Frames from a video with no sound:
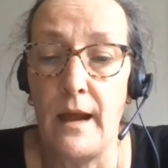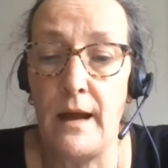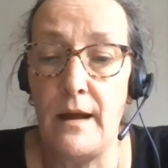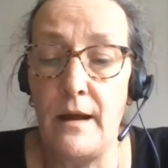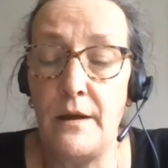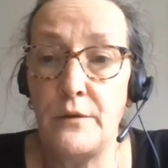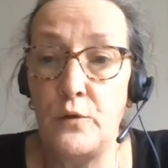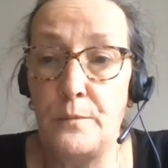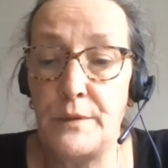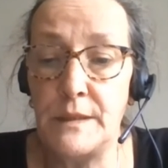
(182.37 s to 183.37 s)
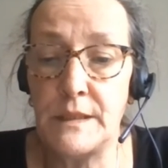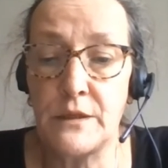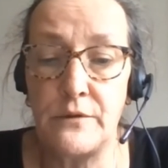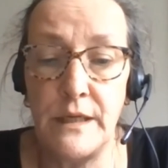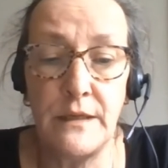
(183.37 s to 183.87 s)
uh, your print
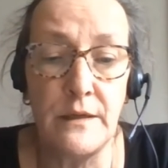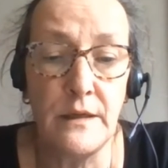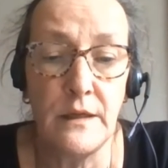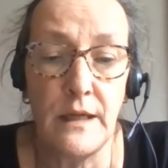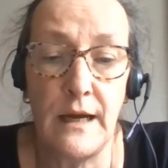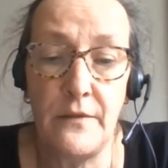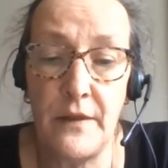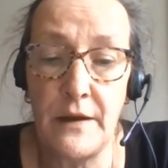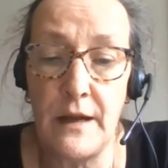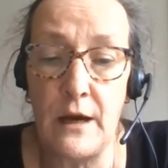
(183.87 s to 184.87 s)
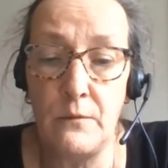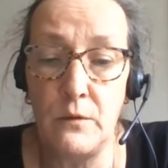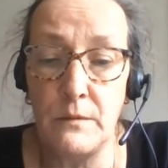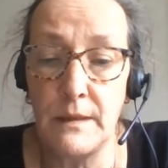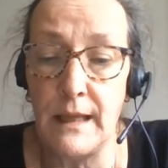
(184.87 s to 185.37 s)
screen and then I
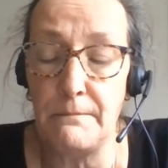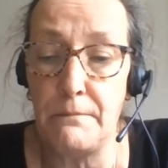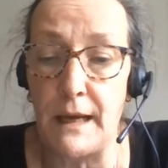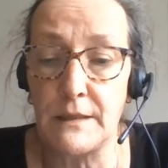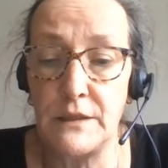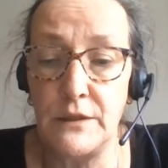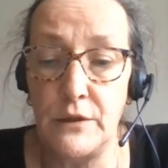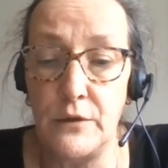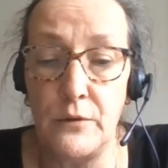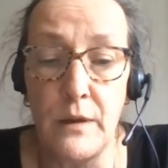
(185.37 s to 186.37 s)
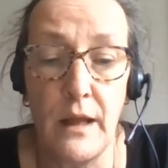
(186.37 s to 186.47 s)
will get back to you